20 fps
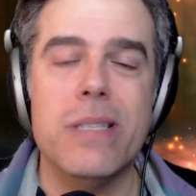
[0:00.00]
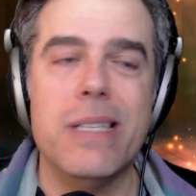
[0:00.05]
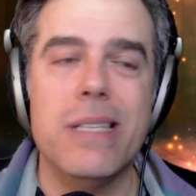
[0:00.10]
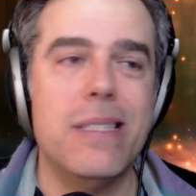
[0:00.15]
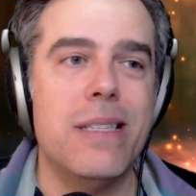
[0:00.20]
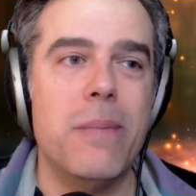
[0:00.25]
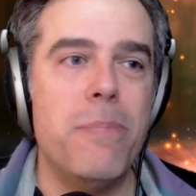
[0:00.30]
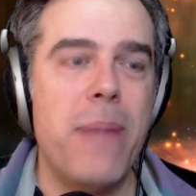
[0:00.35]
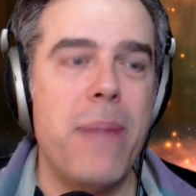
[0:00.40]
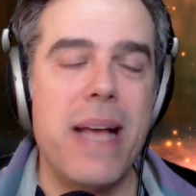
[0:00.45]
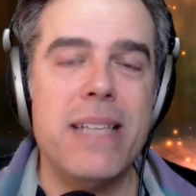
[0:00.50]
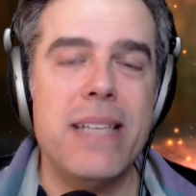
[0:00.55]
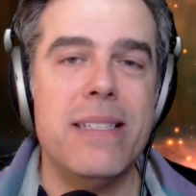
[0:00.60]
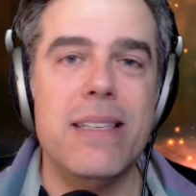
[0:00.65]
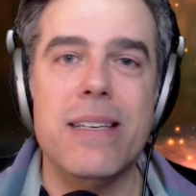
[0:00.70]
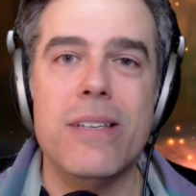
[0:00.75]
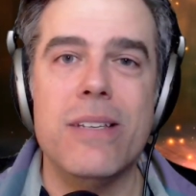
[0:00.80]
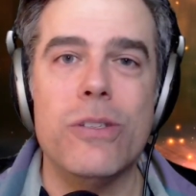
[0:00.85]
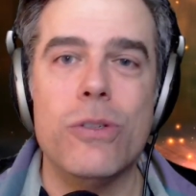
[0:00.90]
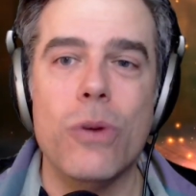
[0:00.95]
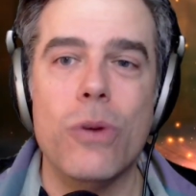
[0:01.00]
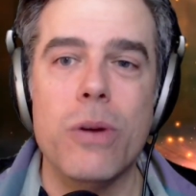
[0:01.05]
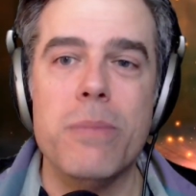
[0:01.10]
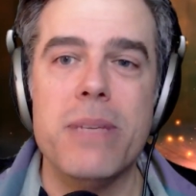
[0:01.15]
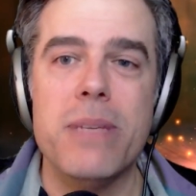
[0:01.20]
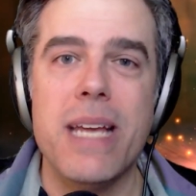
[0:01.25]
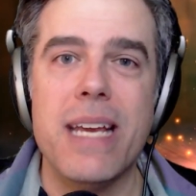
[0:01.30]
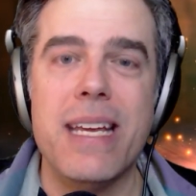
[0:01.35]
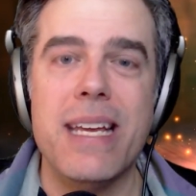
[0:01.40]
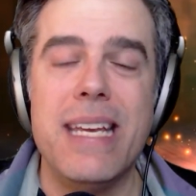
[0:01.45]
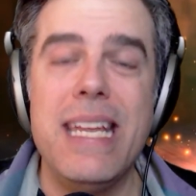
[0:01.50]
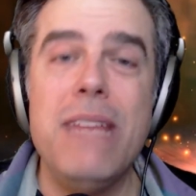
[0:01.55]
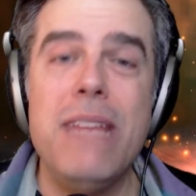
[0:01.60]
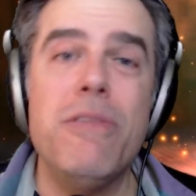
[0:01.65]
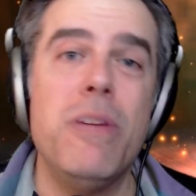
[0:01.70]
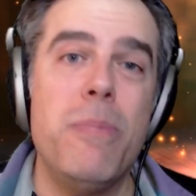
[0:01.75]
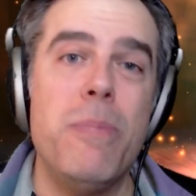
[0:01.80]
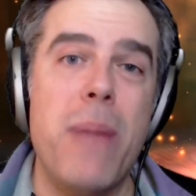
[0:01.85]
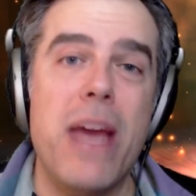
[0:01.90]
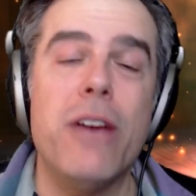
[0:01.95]
It's the best in a storm deck and
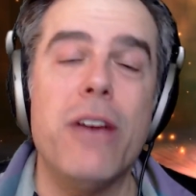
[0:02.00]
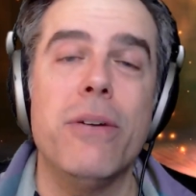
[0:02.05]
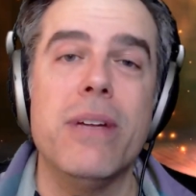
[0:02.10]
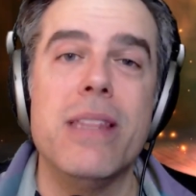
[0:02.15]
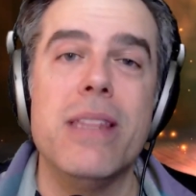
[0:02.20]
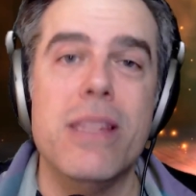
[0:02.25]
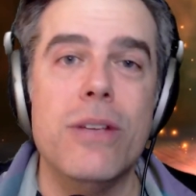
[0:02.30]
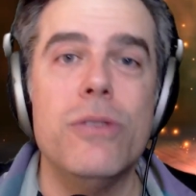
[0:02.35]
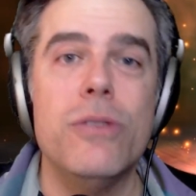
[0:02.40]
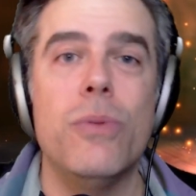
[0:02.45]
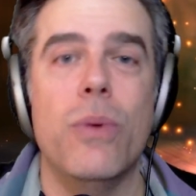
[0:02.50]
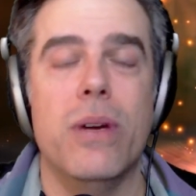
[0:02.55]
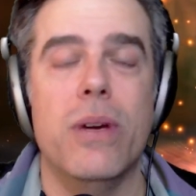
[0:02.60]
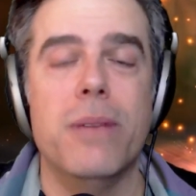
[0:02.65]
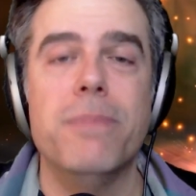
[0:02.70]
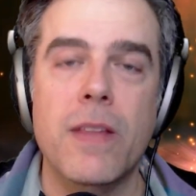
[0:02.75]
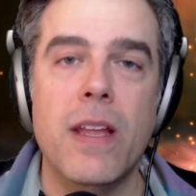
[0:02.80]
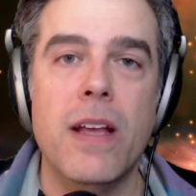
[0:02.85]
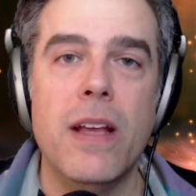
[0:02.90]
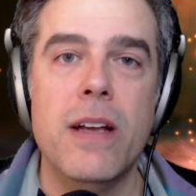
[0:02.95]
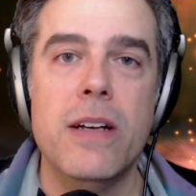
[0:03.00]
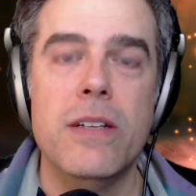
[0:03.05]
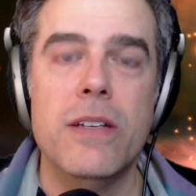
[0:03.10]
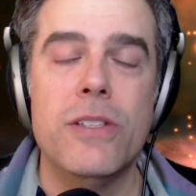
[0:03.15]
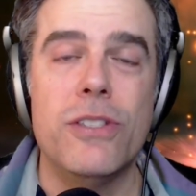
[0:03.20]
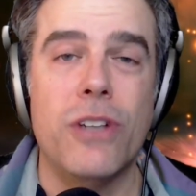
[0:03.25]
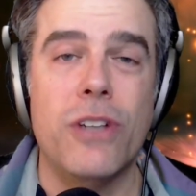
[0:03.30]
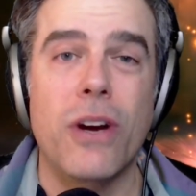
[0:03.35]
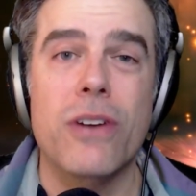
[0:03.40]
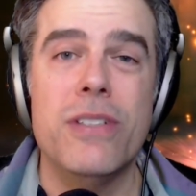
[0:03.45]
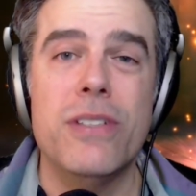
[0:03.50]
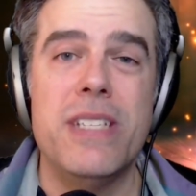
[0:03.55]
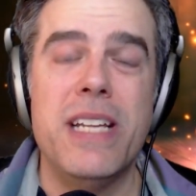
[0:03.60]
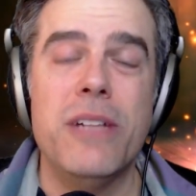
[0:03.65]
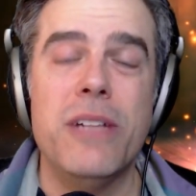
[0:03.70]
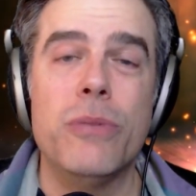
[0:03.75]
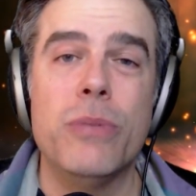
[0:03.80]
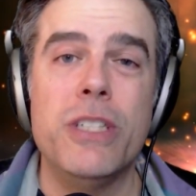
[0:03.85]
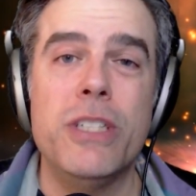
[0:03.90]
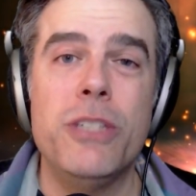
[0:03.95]
even better in this one.
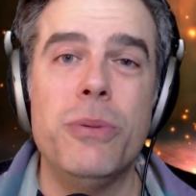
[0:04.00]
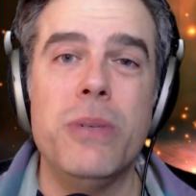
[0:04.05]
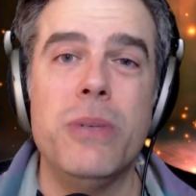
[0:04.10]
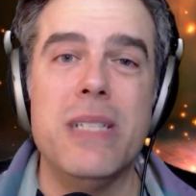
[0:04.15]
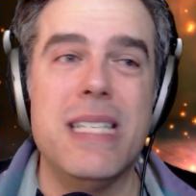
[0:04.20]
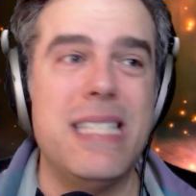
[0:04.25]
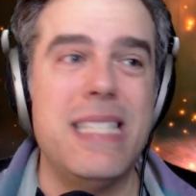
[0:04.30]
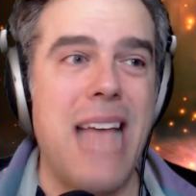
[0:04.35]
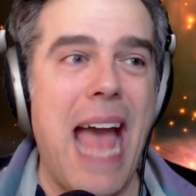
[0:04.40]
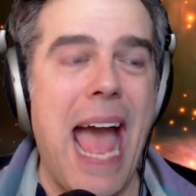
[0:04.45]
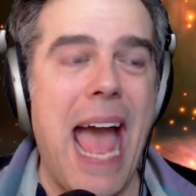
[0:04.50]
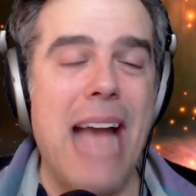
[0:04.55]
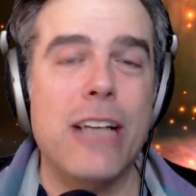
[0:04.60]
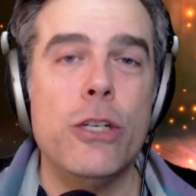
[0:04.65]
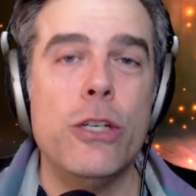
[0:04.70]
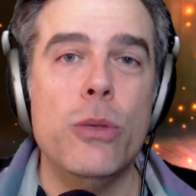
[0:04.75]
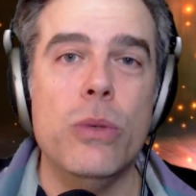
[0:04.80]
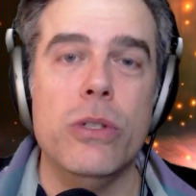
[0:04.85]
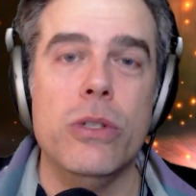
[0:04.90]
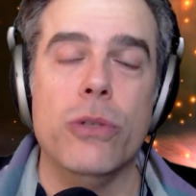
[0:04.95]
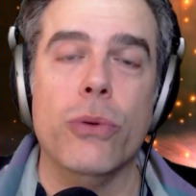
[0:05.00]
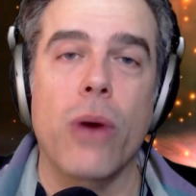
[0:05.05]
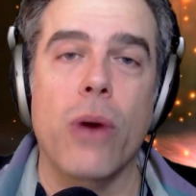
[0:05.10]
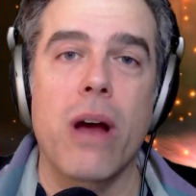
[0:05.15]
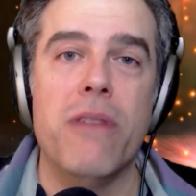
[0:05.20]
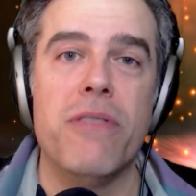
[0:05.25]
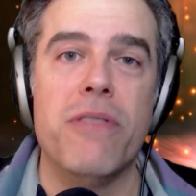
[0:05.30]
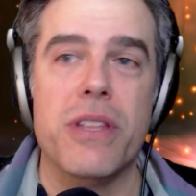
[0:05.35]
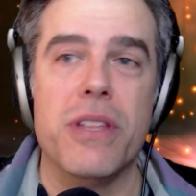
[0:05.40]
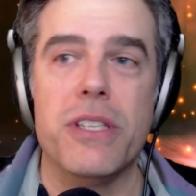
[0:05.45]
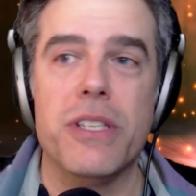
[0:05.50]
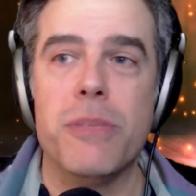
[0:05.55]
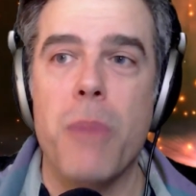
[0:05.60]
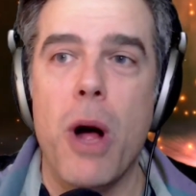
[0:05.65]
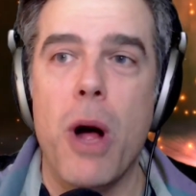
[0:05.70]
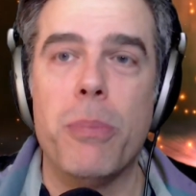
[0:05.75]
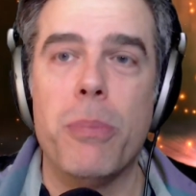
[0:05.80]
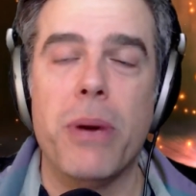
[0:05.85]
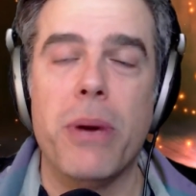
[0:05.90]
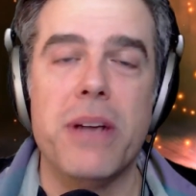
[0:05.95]
Scarsdale Ritual is actual draw for the
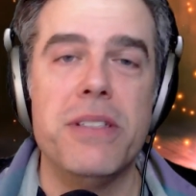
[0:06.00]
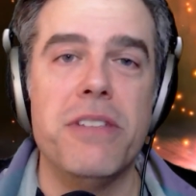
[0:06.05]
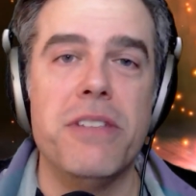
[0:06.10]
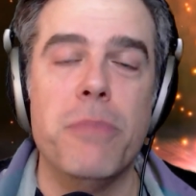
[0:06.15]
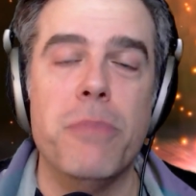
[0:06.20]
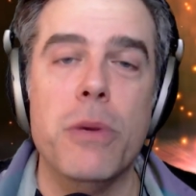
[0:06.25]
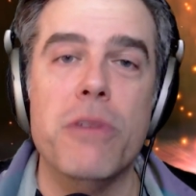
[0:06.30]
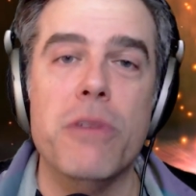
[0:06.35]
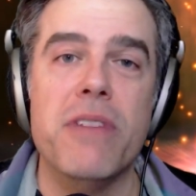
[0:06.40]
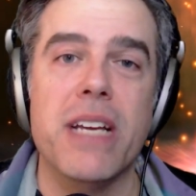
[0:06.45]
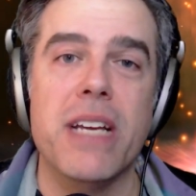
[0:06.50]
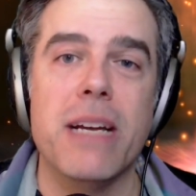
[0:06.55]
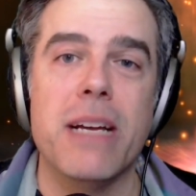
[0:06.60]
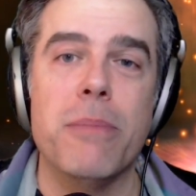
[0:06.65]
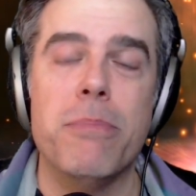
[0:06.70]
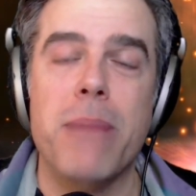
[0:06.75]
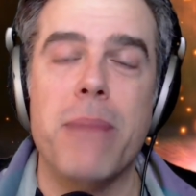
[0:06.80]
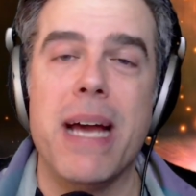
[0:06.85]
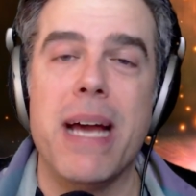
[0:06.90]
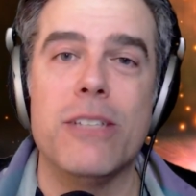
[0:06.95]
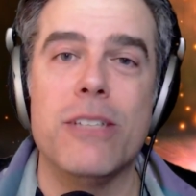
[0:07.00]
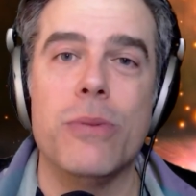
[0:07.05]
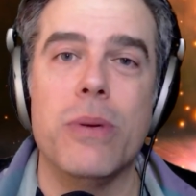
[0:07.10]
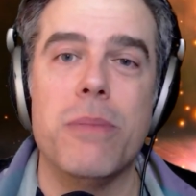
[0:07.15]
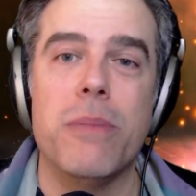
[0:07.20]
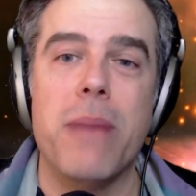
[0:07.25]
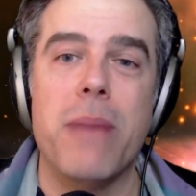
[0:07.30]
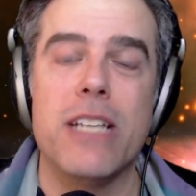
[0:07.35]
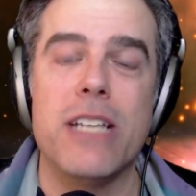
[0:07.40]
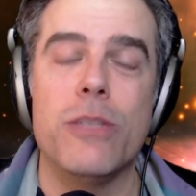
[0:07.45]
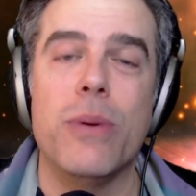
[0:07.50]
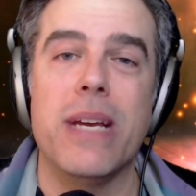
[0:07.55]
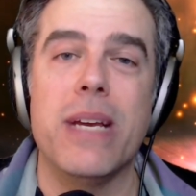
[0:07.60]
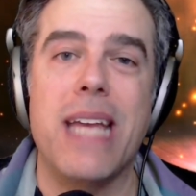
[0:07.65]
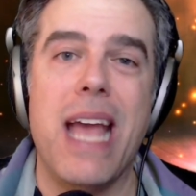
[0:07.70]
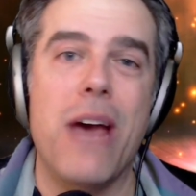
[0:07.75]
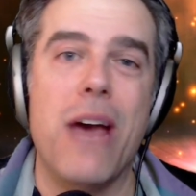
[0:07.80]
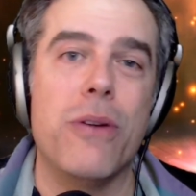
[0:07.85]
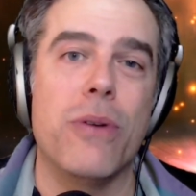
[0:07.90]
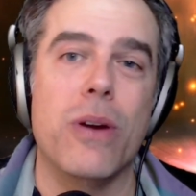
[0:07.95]
small price of moving a -1/-1
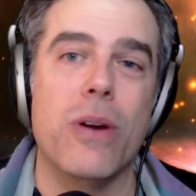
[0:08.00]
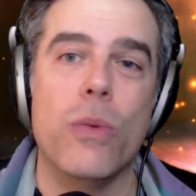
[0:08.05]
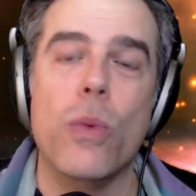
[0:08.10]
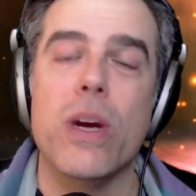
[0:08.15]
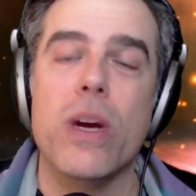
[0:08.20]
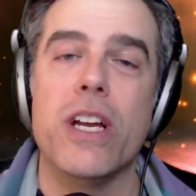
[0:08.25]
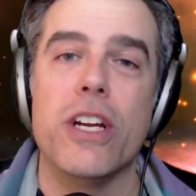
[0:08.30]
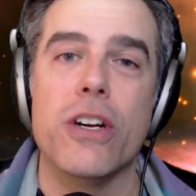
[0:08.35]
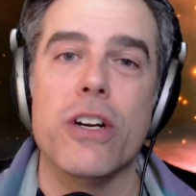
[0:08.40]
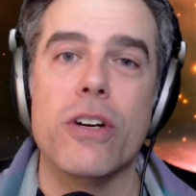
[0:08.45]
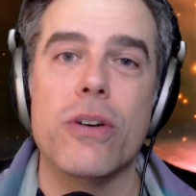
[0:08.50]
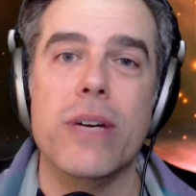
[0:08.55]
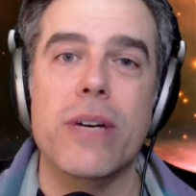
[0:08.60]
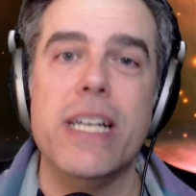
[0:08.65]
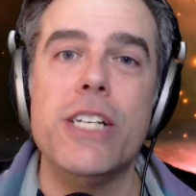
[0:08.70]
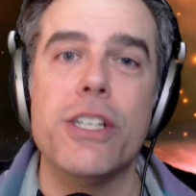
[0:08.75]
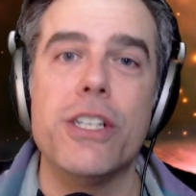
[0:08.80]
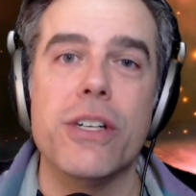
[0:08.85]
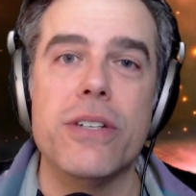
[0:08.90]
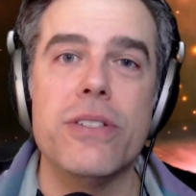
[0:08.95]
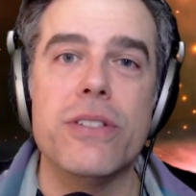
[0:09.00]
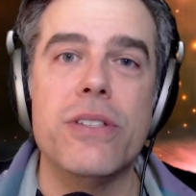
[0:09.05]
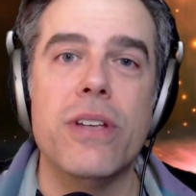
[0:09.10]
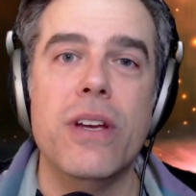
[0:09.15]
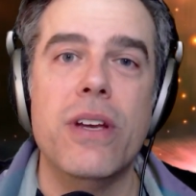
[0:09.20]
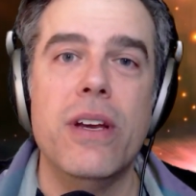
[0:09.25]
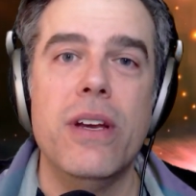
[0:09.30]
counter on one of your creatures.